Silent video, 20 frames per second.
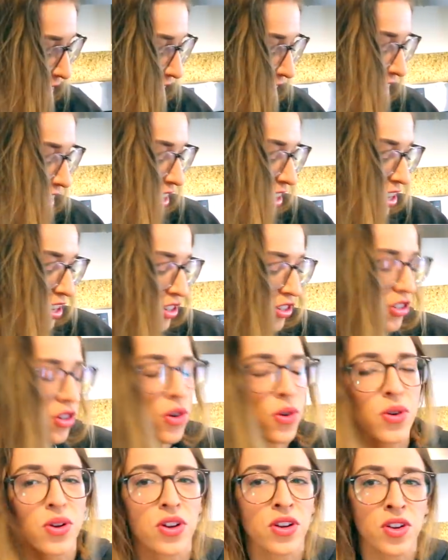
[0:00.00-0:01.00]
Okay,
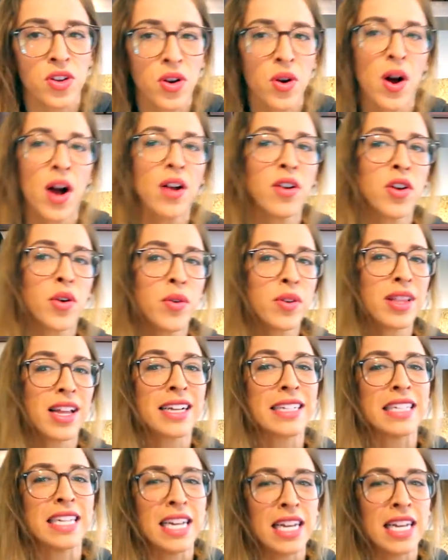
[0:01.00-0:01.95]
so you know how no one likes